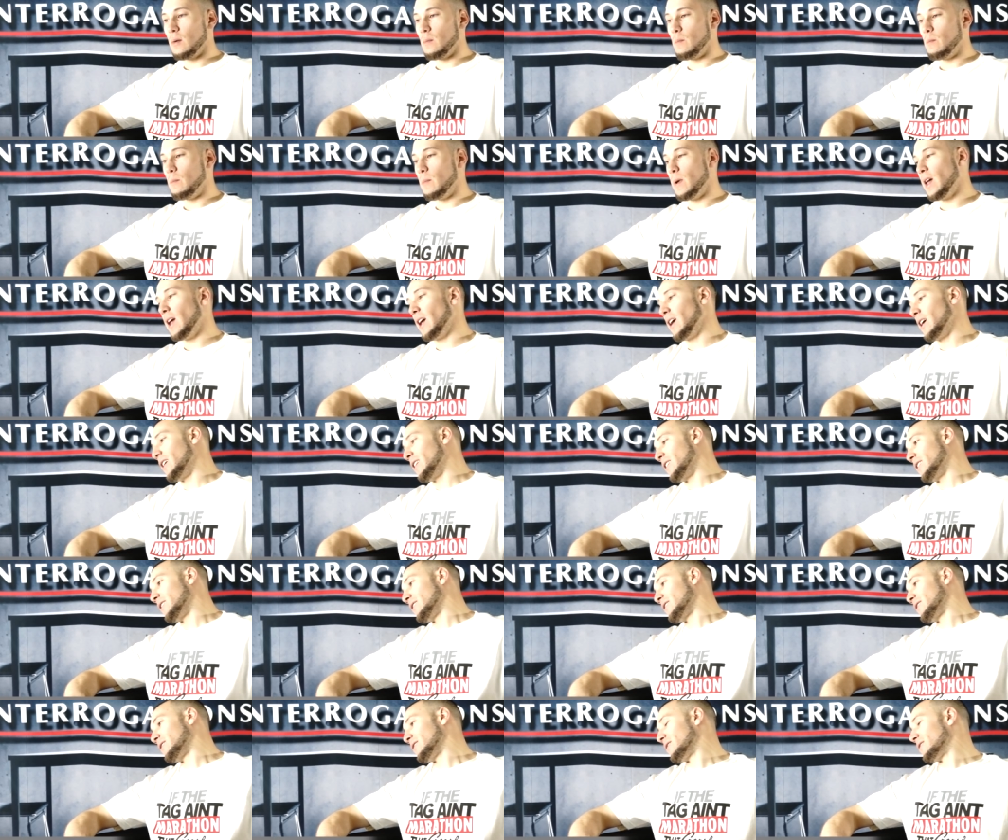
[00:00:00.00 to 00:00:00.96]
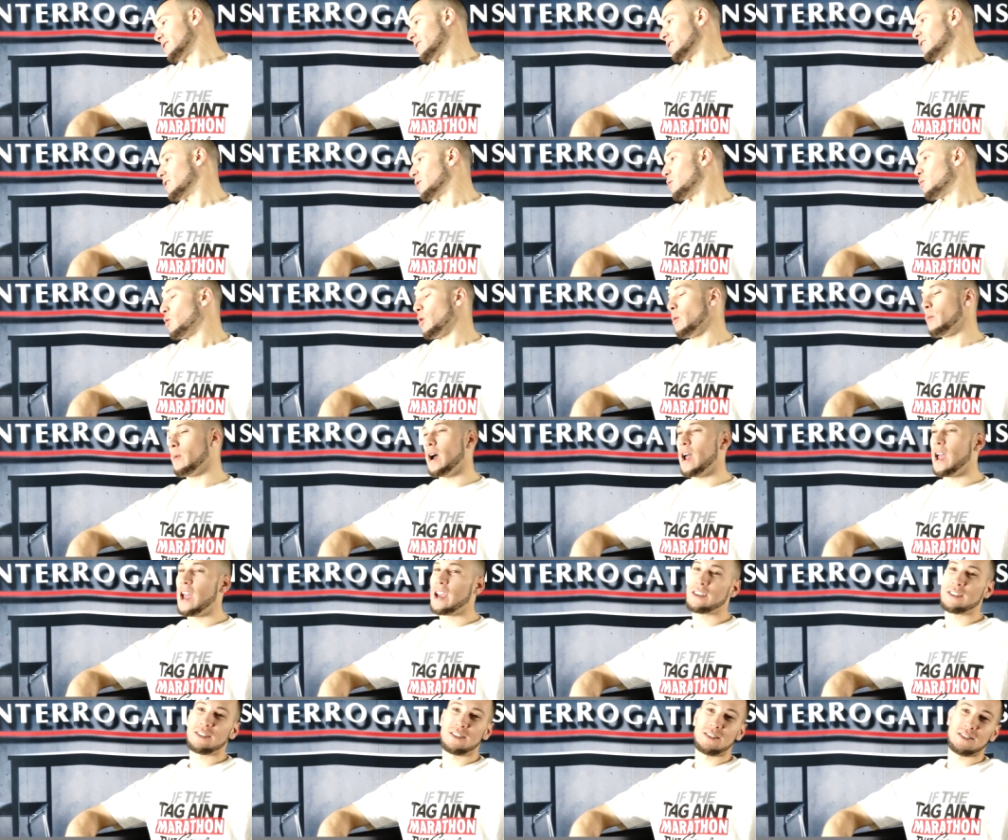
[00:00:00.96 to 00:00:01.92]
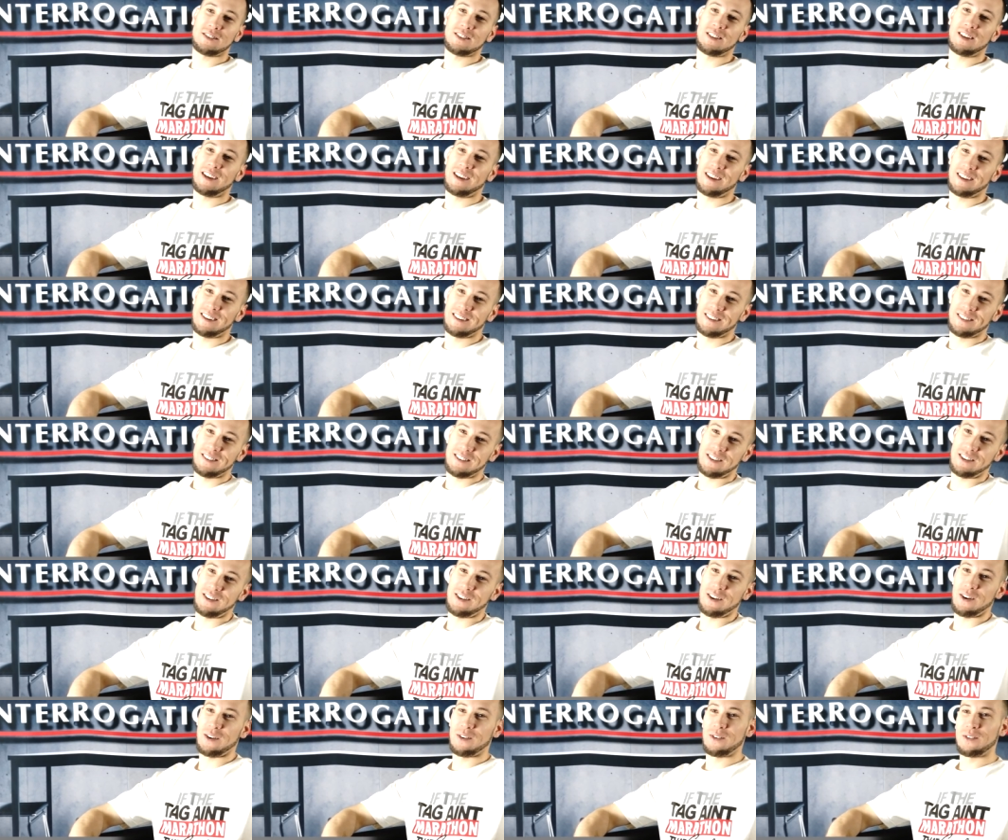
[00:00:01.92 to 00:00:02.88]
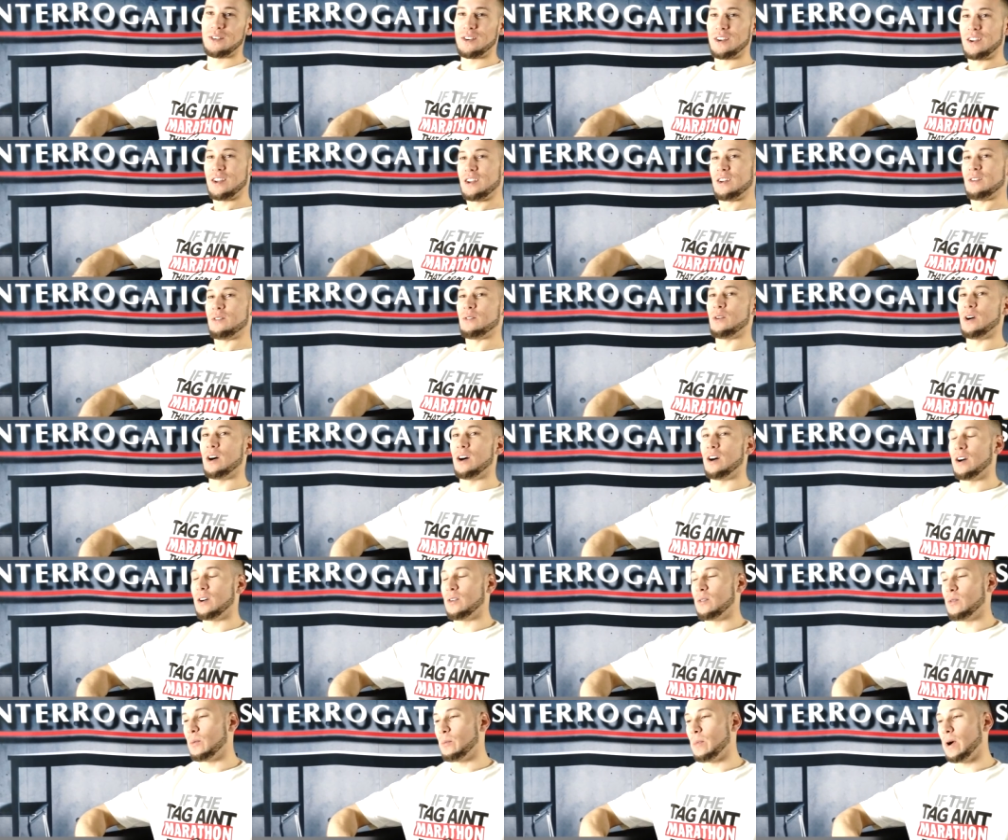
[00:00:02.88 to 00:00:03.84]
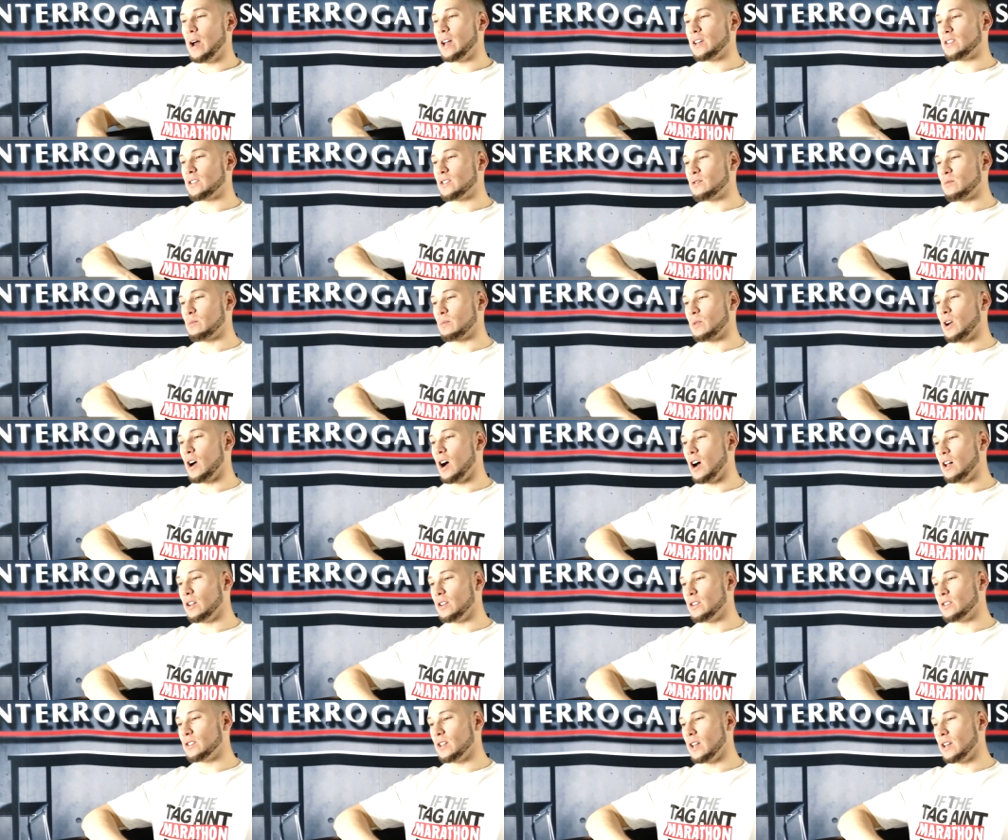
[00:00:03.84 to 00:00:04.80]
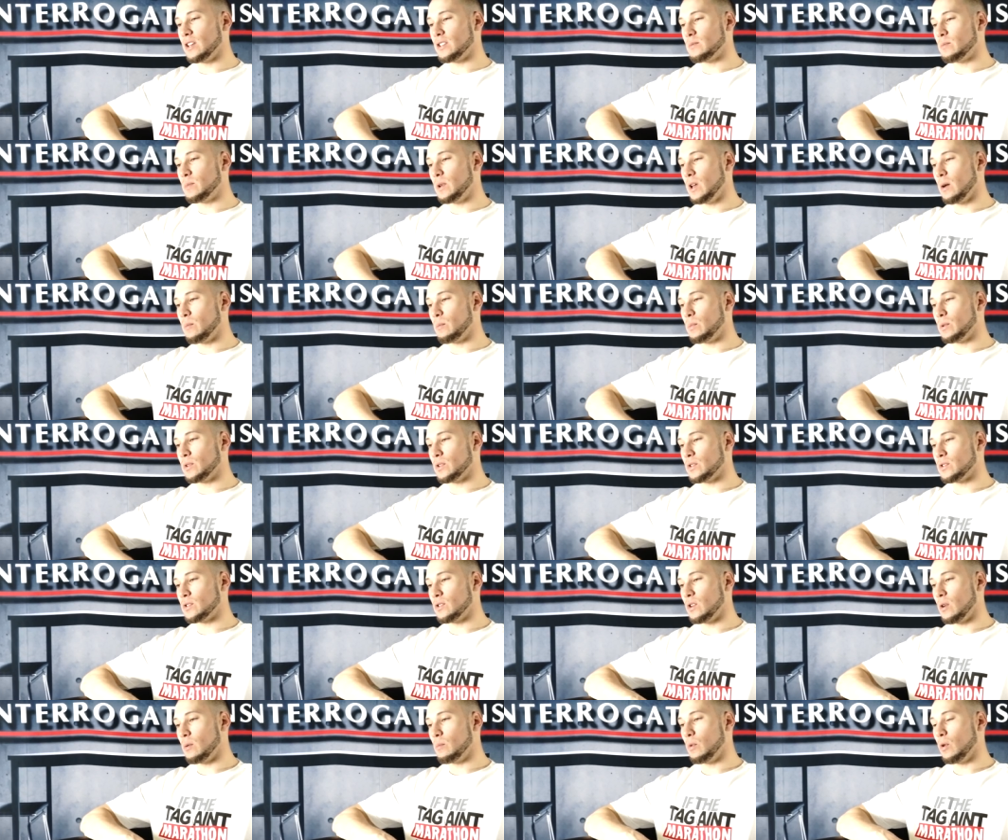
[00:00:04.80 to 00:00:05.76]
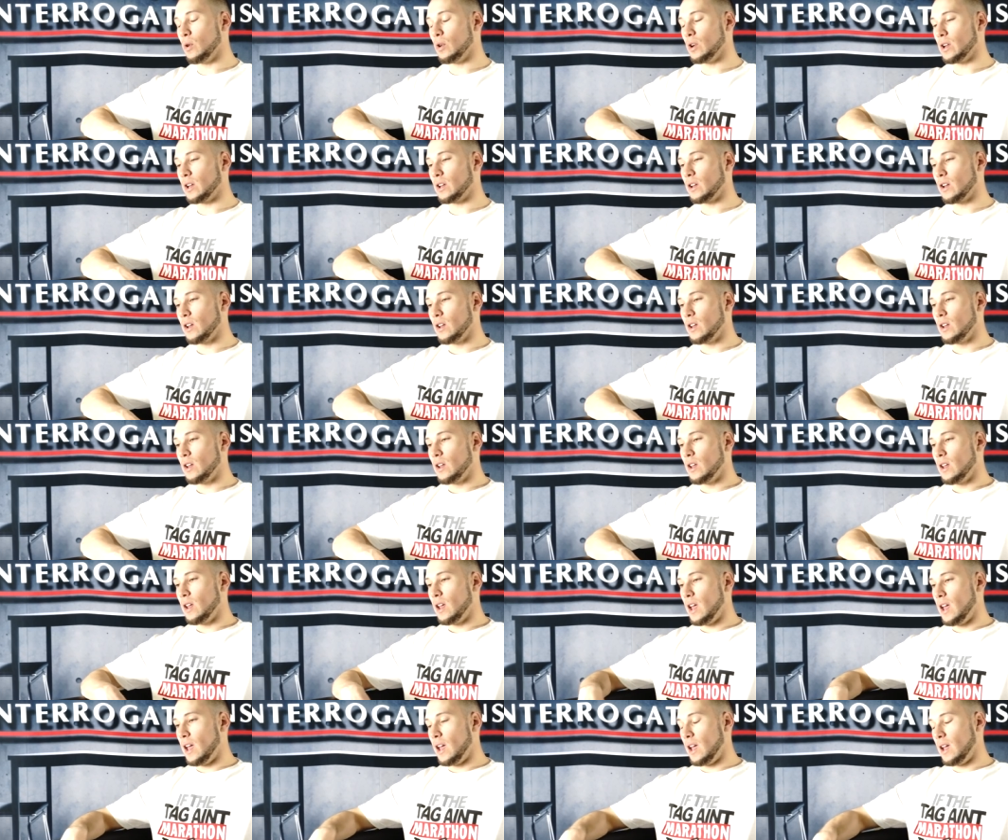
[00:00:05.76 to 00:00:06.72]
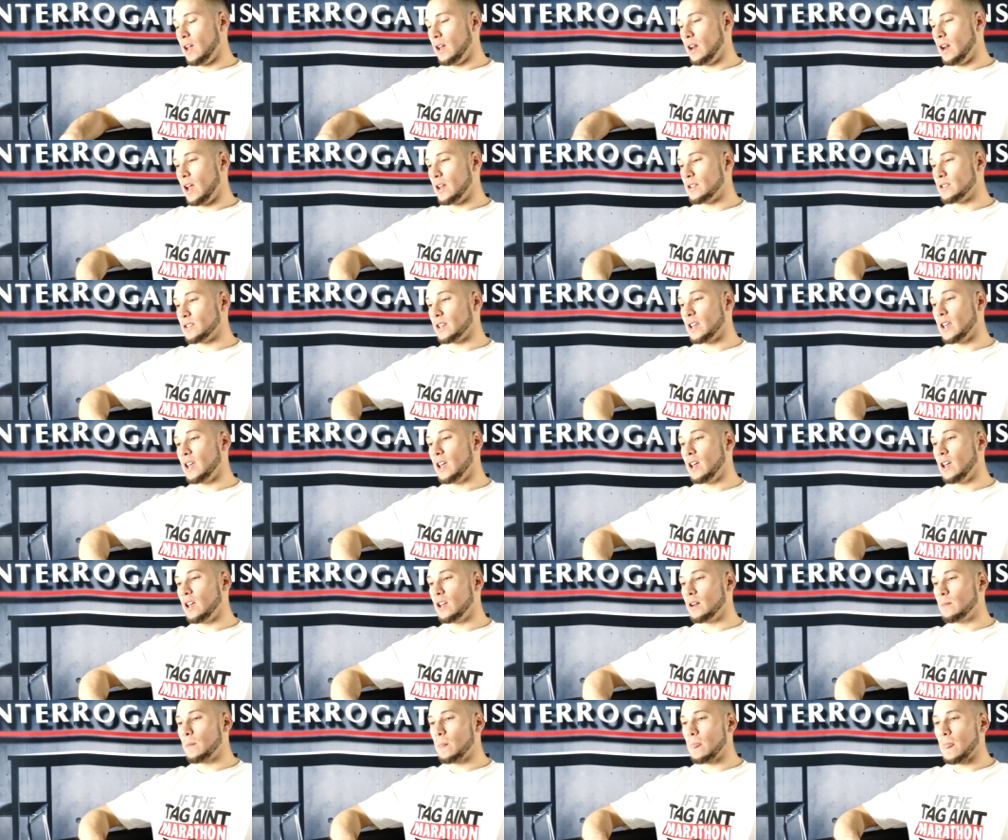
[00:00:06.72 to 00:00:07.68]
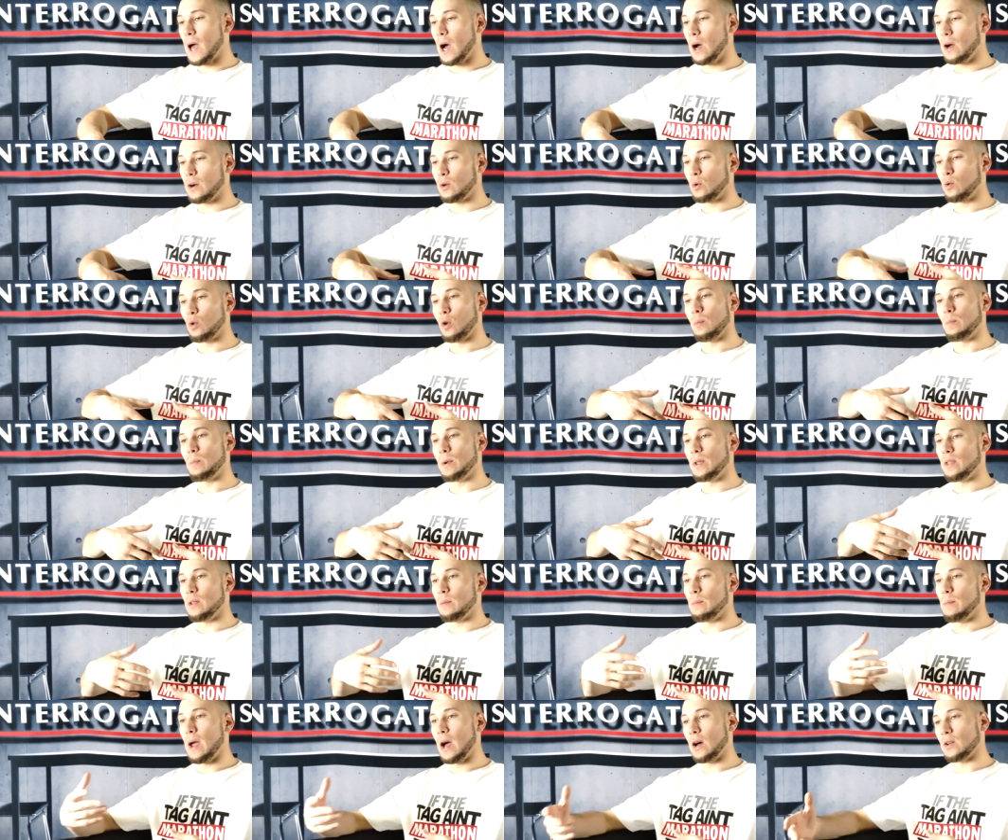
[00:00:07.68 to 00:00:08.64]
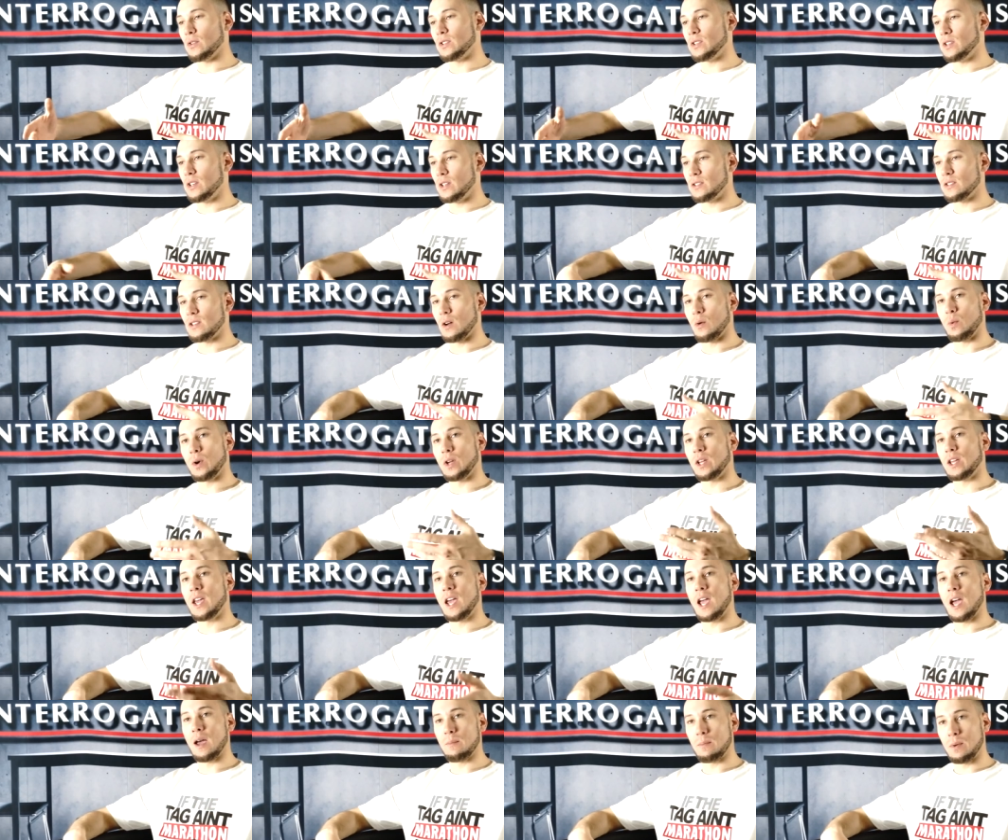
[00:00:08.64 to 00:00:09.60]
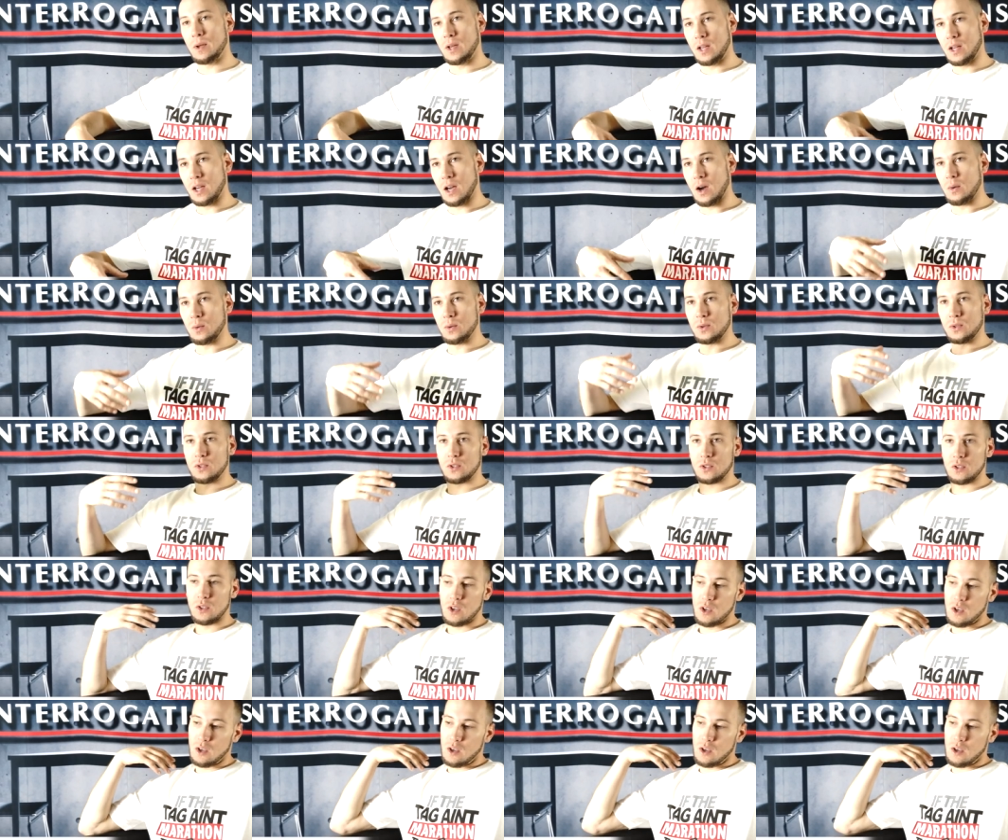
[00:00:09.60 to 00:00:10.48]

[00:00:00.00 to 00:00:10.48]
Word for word: man, when my exes did, you know, uh, one of my exes from college laced me up with the snowboarding. And as a kid, I grew up in the mountains. I went camping. I was